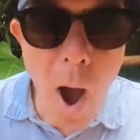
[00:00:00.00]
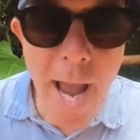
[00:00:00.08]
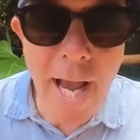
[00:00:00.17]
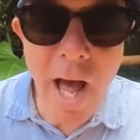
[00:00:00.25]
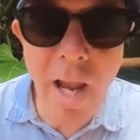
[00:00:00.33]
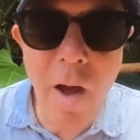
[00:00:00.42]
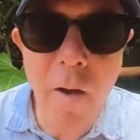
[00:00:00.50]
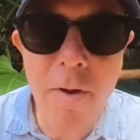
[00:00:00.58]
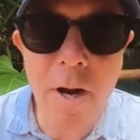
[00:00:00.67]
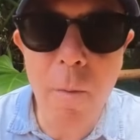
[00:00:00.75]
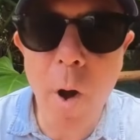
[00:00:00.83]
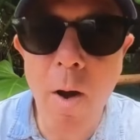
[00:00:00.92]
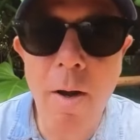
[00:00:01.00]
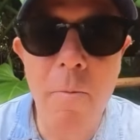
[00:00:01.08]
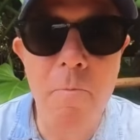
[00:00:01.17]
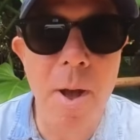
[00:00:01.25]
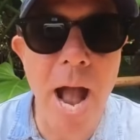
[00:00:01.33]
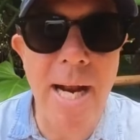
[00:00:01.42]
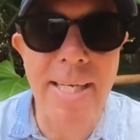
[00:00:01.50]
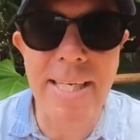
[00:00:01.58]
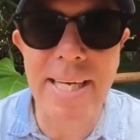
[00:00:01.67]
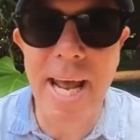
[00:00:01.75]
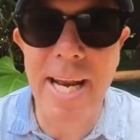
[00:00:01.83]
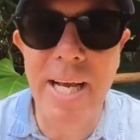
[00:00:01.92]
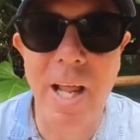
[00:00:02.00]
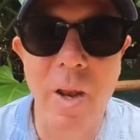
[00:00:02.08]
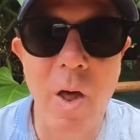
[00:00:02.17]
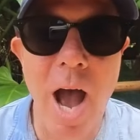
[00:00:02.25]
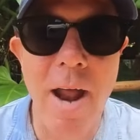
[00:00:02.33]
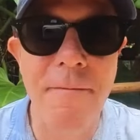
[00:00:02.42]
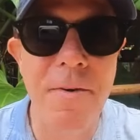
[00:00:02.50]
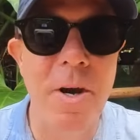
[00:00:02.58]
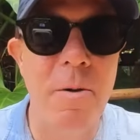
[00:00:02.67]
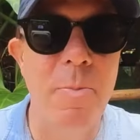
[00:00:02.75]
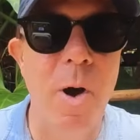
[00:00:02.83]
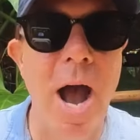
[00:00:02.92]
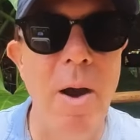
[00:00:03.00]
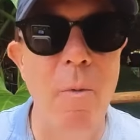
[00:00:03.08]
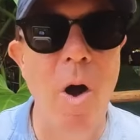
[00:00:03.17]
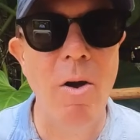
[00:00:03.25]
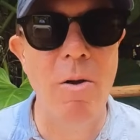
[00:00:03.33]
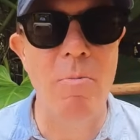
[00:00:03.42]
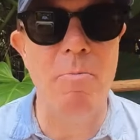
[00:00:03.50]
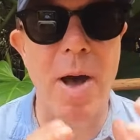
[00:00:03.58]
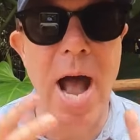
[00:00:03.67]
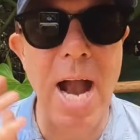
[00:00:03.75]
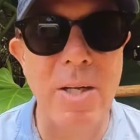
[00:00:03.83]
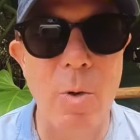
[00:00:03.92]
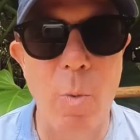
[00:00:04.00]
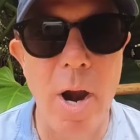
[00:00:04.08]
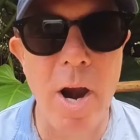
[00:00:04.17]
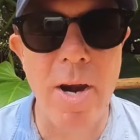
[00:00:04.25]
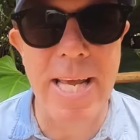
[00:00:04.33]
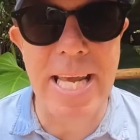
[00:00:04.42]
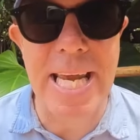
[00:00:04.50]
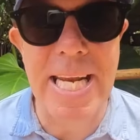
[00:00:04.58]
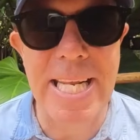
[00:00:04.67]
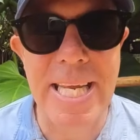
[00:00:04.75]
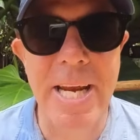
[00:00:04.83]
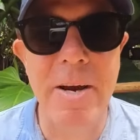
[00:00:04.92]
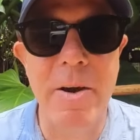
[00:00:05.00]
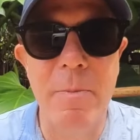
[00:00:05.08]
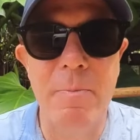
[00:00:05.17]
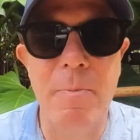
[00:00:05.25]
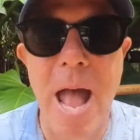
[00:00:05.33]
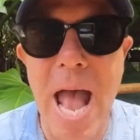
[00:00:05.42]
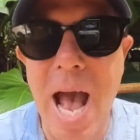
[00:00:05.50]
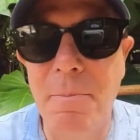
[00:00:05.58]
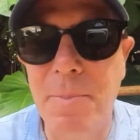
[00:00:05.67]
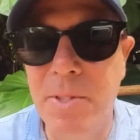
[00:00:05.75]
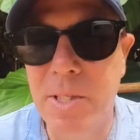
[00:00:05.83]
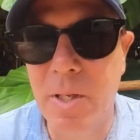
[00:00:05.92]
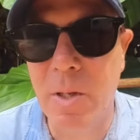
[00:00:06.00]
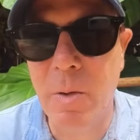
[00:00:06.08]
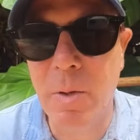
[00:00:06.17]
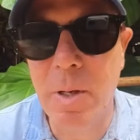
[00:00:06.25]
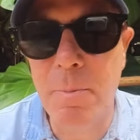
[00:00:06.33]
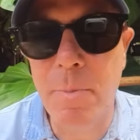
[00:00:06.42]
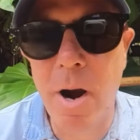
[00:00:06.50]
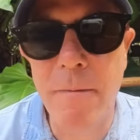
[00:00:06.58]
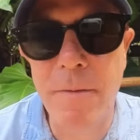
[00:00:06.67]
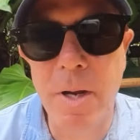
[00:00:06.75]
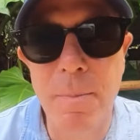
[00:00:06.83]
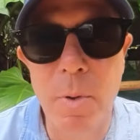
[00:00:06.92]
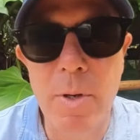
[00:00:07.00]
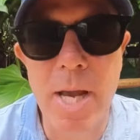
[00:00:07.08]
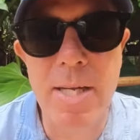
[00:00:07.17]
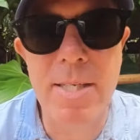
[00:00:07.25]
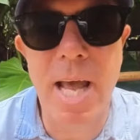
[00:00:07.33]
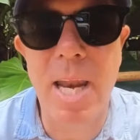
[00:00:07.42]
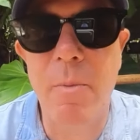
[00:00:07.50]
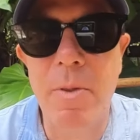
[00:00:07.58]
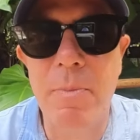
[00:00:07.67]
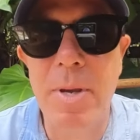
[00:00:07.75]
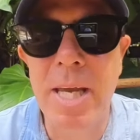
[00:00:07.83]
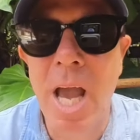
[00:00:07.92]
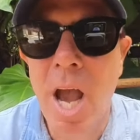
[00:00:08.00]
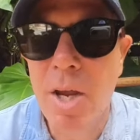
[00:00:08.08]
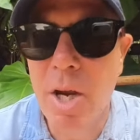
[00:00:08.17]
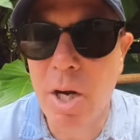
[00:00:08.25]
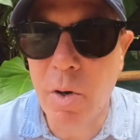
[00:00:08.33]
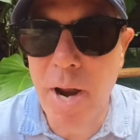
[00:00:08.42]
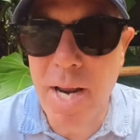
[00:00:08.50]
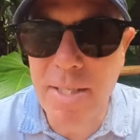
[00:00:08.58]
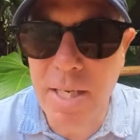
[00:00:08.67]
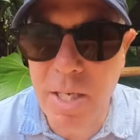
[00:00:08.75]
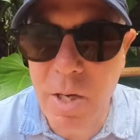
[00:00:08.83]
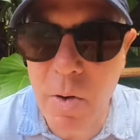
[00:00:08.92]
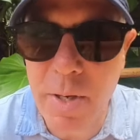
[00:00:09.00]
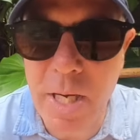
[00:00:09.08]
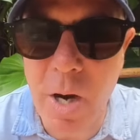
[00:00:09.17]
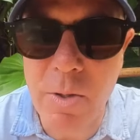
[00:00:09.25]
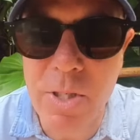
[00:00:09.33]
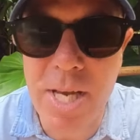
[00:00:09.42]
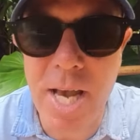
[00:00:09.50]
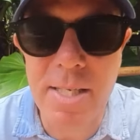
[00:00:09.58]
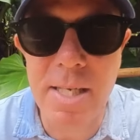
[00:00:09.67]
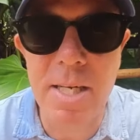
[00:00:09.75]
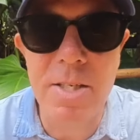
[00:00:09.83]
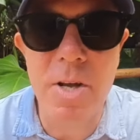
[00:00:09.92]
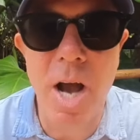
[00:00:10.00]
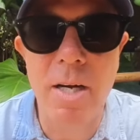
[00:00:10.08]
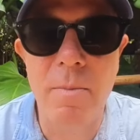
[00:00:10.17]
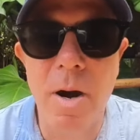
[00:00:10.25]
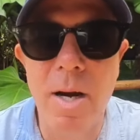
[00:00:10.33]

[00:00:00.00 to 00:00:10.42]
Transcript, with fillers: Why hello there and welcome back to Getting a Lot for Your Baht. Welcome back to Where to Eat here in absolutely perfect Phuket, Thailand with me, your crazy kooky host. Yes, it is Dr.